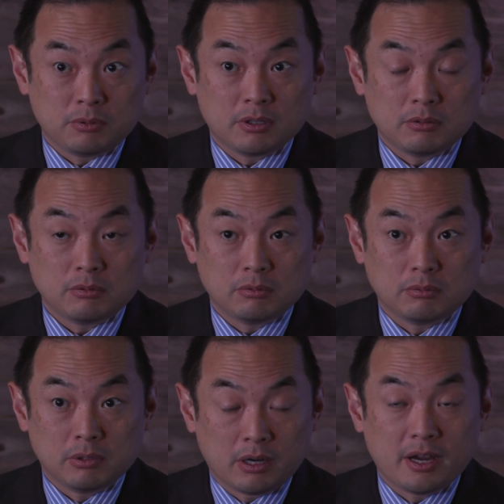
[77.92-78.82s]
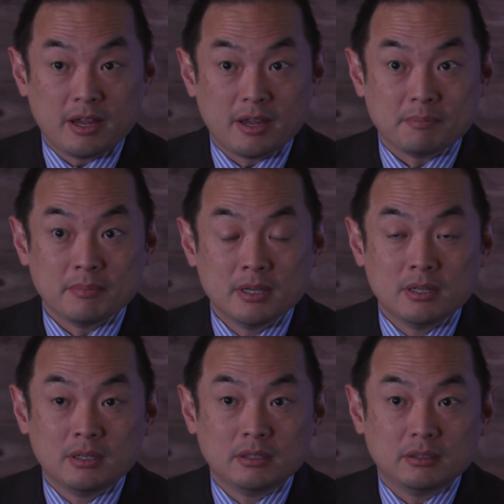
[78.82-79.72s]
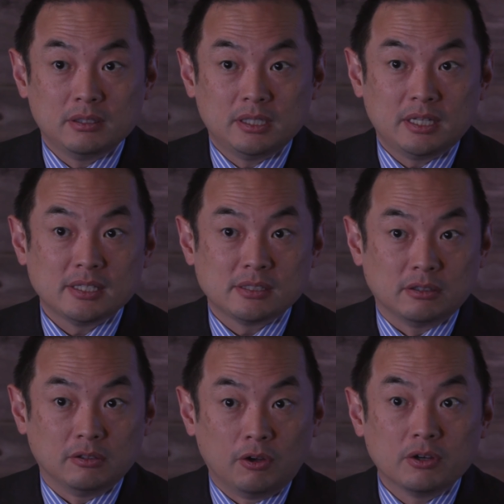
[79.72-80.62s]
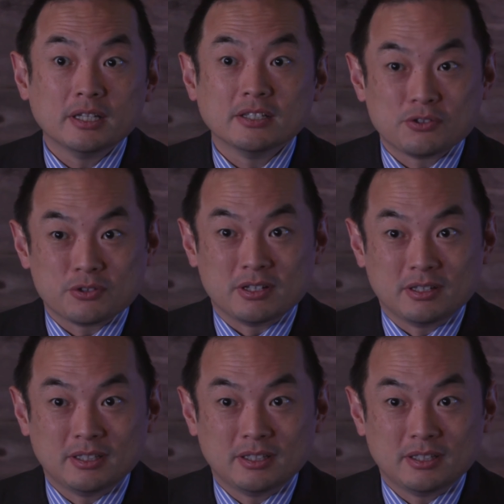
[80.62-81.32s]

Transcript: where I am, it has a long history.